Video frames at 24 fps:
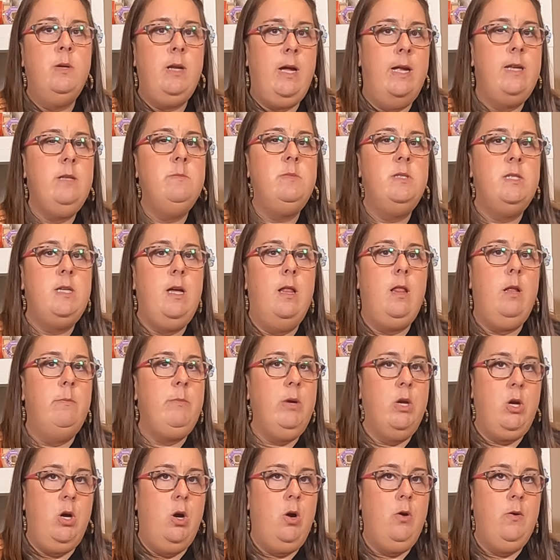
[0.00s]
when items sell on
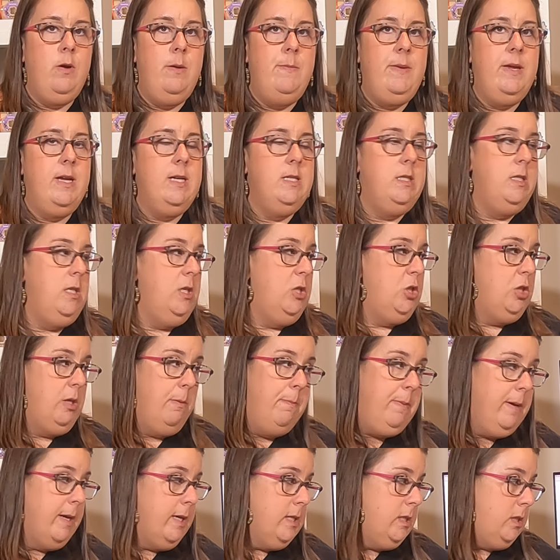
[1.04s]
Macari because the
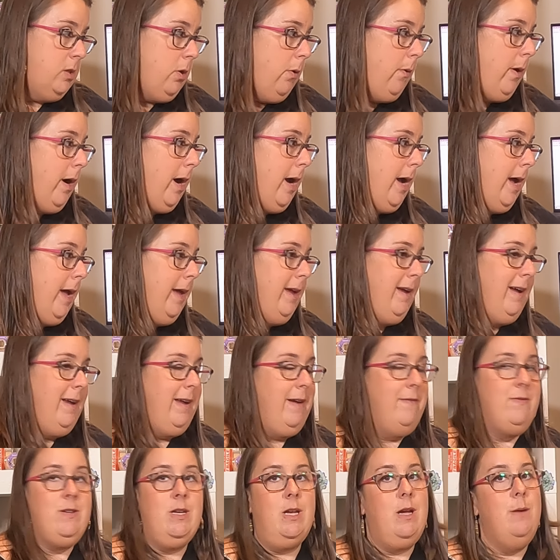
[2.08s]
shipping is so high. I
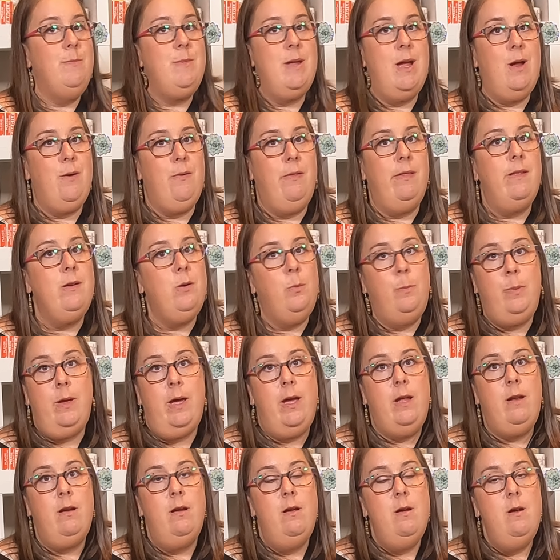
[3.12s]
have to come down a little
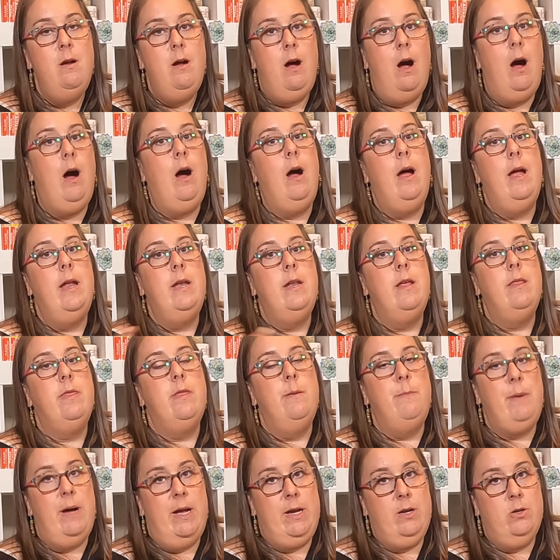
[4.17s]
bit on
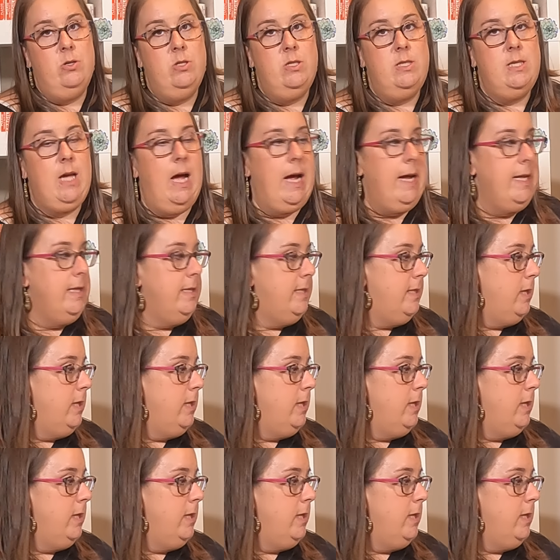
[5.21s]
the buyer's side.